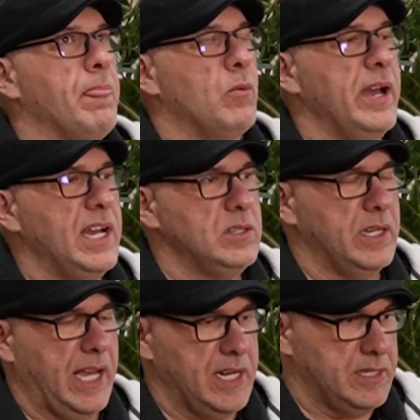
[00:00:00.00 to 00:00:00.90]
the way I
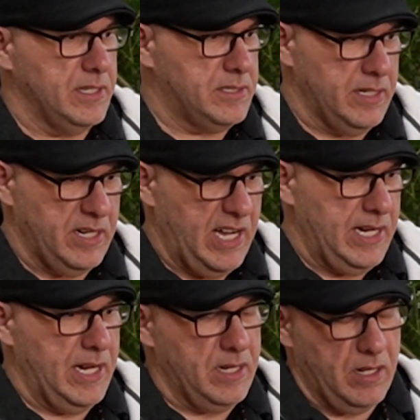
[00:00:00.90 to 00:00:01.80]
look at it,
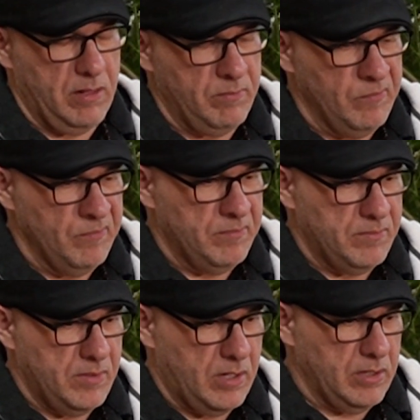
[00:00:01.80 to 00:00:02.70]
and a
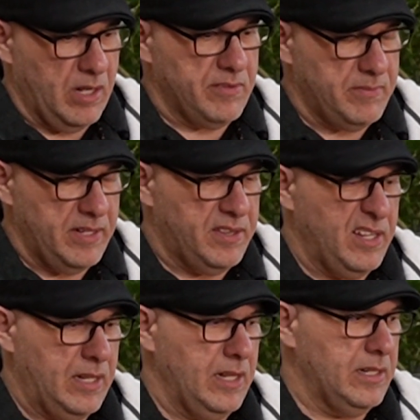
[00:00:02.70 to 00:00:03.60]
lot of my
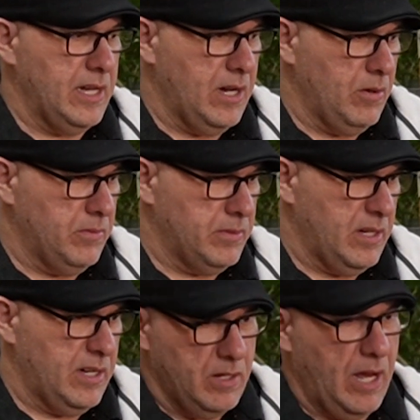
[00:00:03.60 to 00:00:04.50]
thinking now,
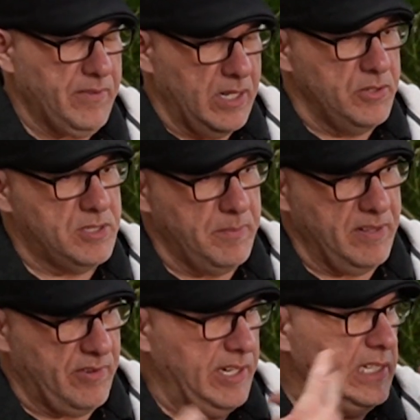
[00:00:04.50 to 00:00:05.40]
I've gotten used to being
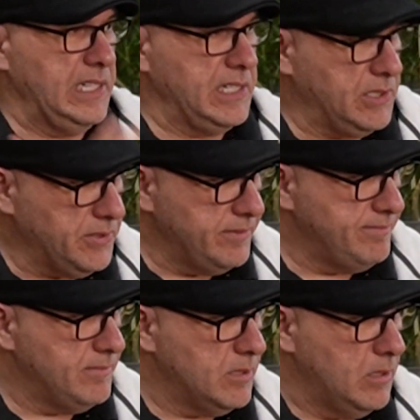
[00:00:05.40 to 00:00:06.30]
very clinical.
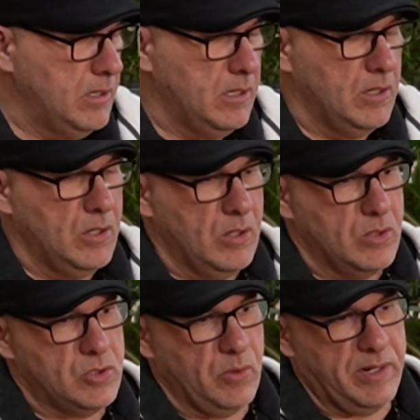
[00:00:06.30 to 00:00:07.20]

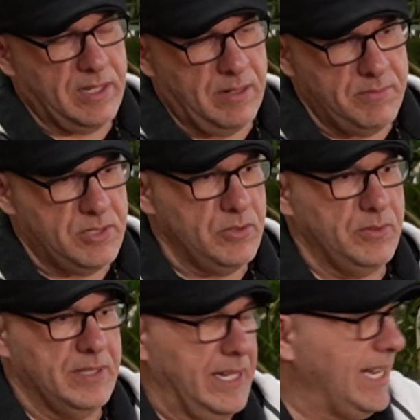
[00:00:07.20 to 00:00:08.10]
So when it comes to
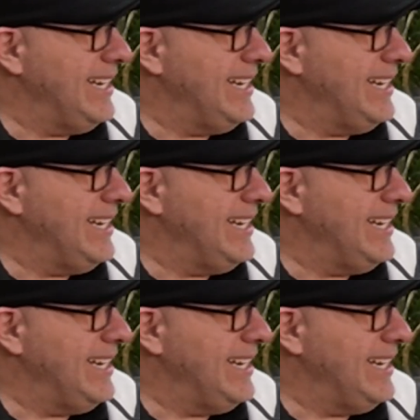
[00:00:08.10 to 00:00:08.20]
like